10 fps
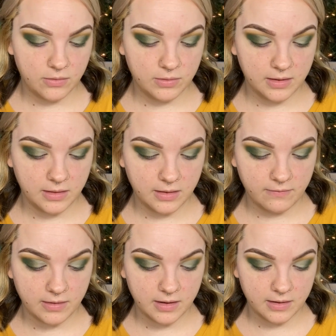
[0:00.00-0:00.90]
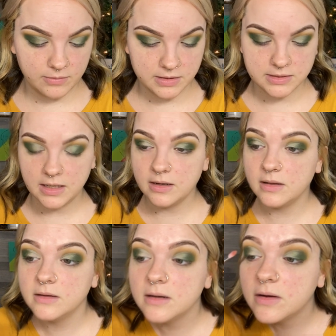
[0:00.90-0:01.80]
I really love that. I'm going to take
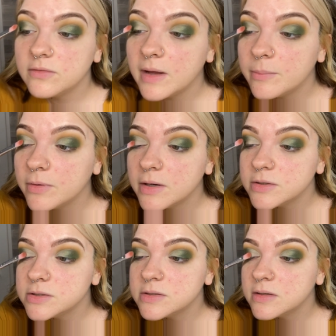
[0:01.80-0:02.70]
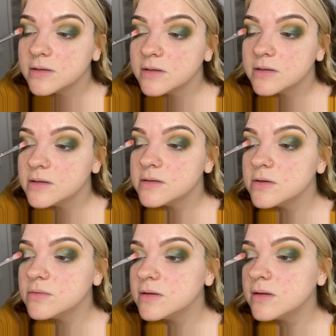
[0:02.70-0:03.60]
a flat brush
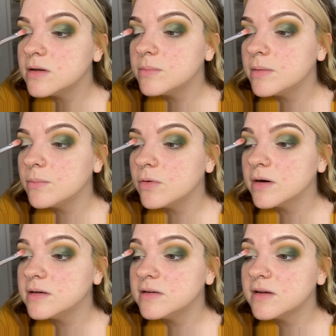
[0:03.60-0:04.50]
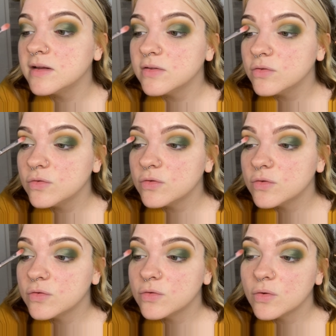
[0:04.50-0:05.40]
so it's a little bit more intense.